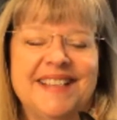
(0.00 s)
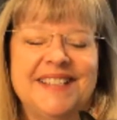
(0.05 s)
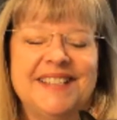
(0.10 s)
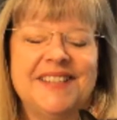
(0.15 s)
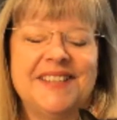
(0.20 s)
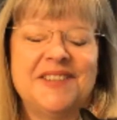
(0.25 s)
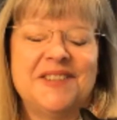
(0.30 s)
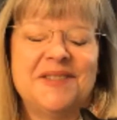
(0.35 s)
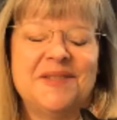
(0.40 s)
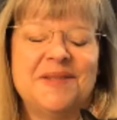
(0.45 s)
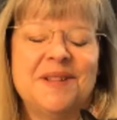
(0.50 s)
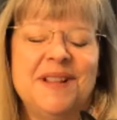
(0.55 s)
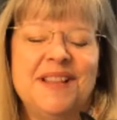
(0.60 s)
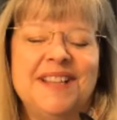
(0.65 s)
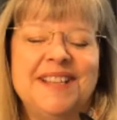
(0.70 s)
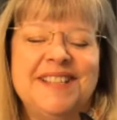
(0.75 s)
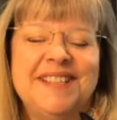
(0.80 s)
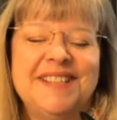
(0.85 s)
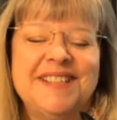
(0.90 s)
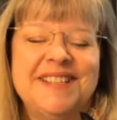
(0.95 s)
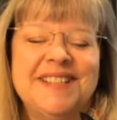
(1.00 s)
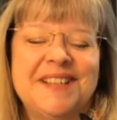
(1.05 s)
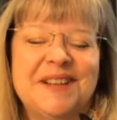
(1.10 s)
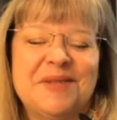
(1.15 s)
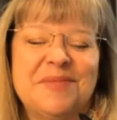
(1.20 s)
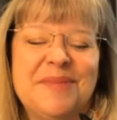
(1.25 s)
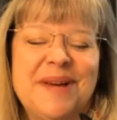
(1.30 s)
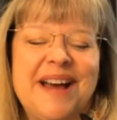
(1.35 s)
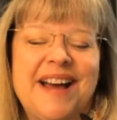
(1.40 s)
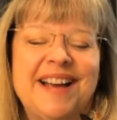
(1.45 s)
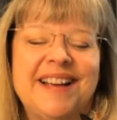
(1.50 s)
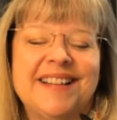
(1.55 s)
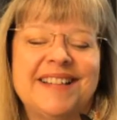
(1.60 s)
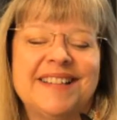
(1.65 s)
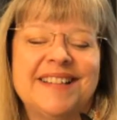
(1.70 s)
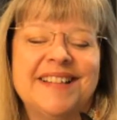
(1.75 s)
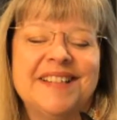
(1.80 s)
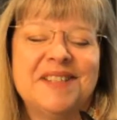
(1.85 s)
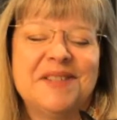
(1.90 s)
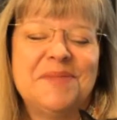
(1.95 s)
So let's just settle back
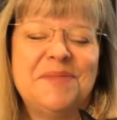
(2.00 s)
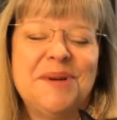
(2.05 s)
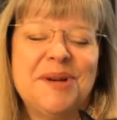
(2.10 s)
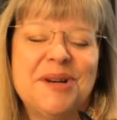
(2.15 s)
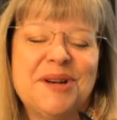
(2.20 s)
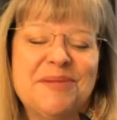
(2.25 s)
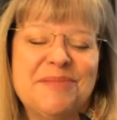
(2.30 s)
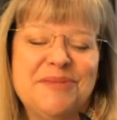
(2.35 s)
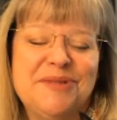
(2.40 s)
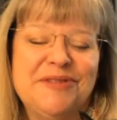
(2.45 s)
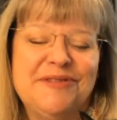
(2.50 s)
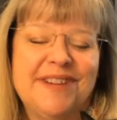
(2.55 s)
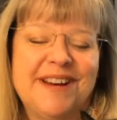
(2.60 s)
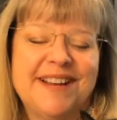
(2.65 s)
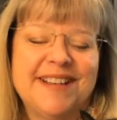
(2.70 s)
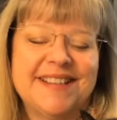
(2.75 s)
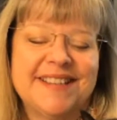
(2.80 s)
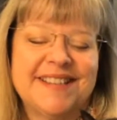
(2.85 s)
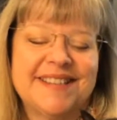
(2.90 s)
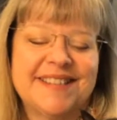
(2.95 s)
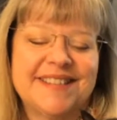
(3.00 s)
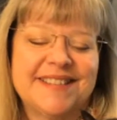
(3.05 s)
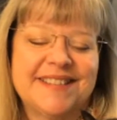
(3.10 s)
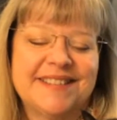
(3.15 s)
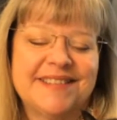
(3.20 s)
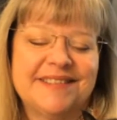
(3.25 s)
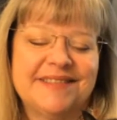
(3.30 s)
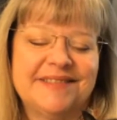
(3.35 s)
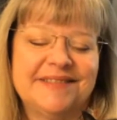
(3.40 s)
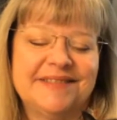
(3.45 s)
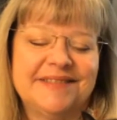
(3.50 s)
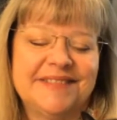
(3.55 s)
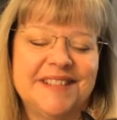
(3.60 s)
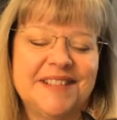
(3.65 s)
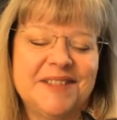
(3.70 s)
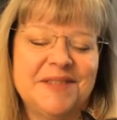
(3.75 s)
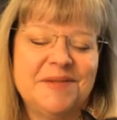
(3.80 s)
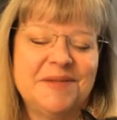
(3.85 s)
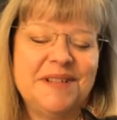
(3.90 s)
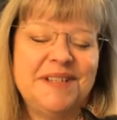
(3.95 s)
and let Spirit move us
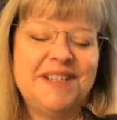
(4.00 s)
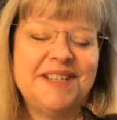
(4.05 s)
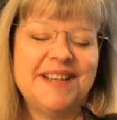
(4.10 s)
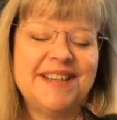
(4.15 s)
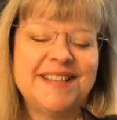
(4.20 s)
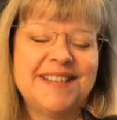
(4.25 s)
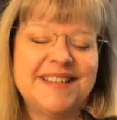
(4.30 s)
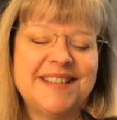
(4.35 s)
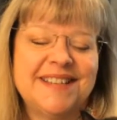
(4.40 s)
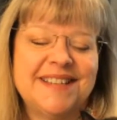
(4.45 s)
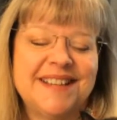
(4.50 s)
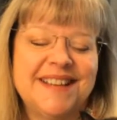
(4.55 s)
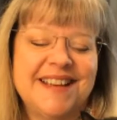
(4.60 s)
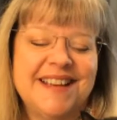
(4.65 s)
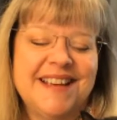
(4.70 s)
as we just